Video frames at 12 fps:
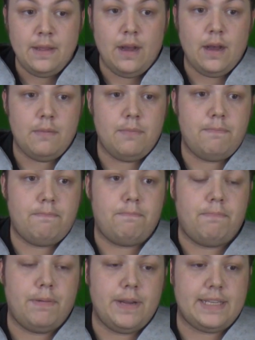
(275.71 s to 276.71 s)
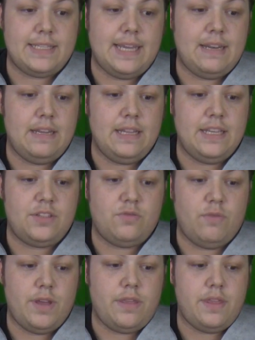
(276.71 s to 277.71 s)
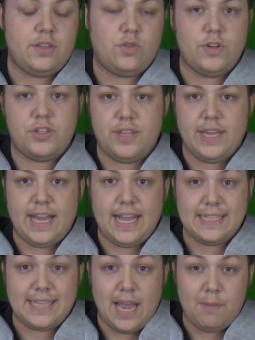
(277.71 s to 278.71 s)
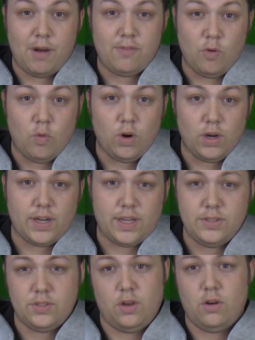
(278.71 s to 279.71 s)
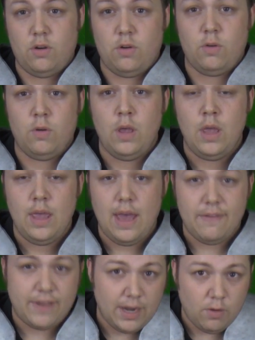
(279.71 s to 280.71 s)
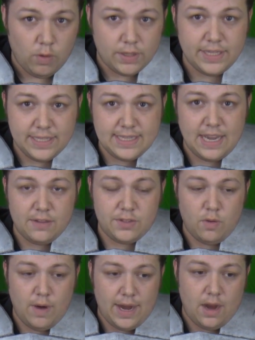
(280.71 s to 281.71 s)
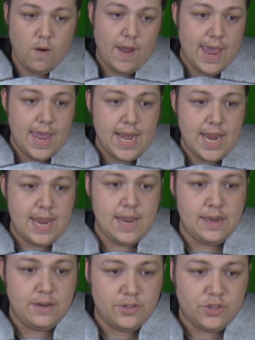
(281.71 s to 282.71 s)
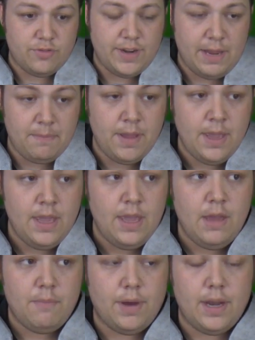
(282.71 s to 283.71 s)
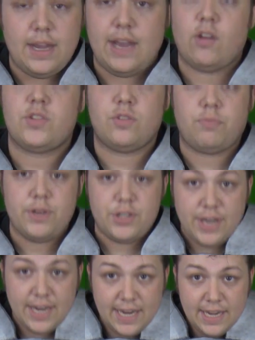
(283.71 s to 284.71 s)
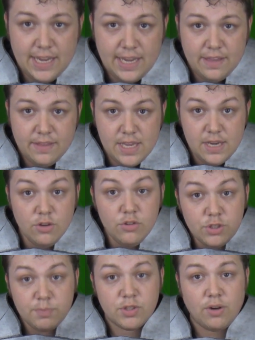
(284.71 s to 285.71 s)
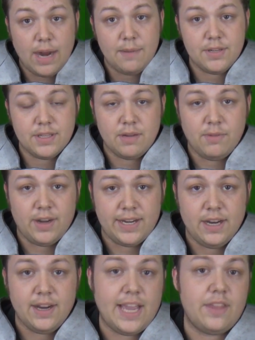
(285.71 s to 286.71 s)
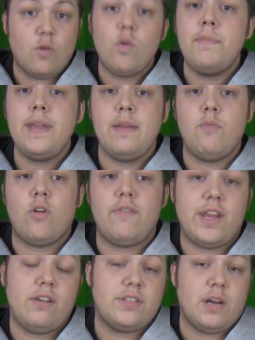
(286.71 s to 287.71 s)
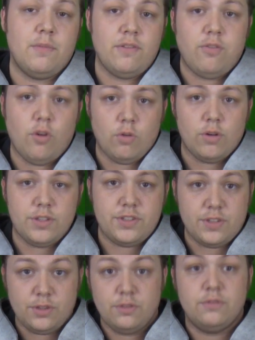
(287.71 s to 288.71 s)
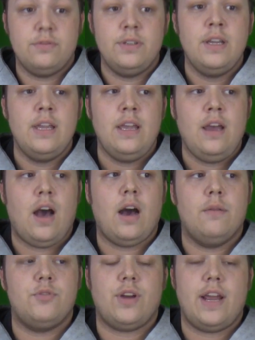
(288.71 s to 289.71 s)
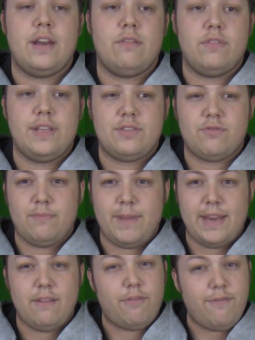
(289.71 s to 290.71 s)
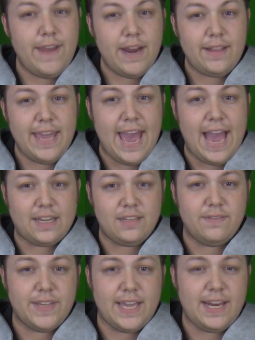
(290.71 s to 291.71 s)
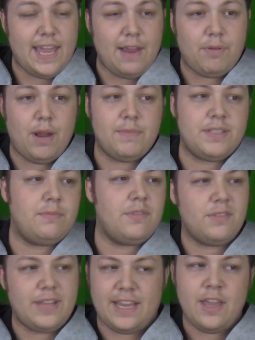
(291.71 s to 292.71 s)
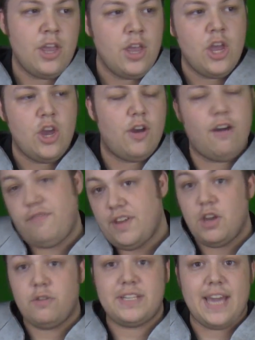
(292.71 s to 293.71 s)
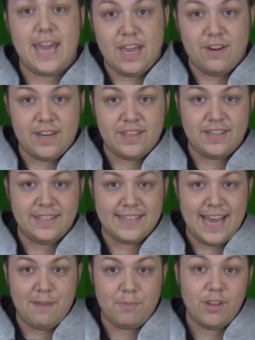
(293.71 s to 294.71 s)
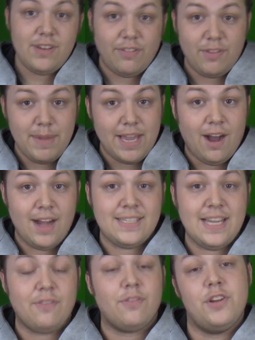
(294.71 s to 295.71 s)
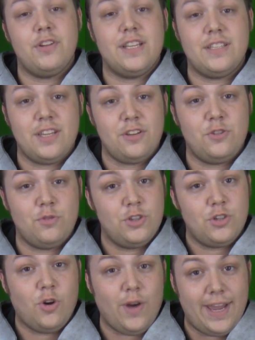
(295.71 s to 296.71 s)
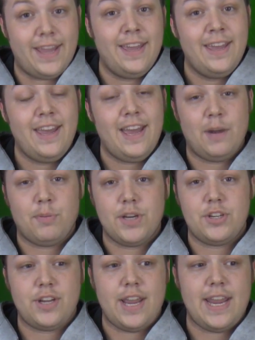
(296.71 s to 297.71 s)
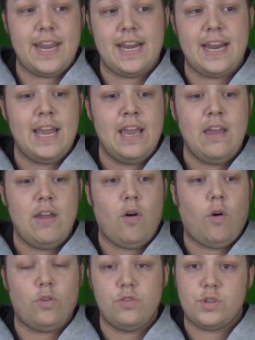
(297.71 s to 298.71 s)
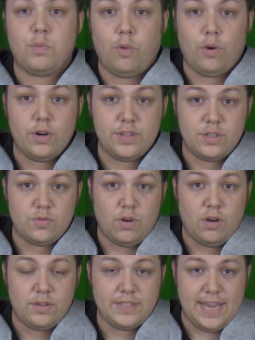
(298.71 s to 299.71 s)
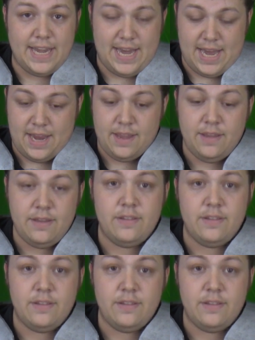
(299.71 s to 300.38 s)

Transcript: But like I said, at least with this Twitch thing, I got time off of work, so I've kind of worked things out to where I can go ahead and stream. But I also appreciate any of the new subscribers that come on here. Again, there will be more videos coming forward soon. I'm trying to remain fairly active. Again, I can't promise them to like a video a day or anything like that, but there'll definitely be content for you to continue to enjoy. And I appreciate all new supporters, as well as any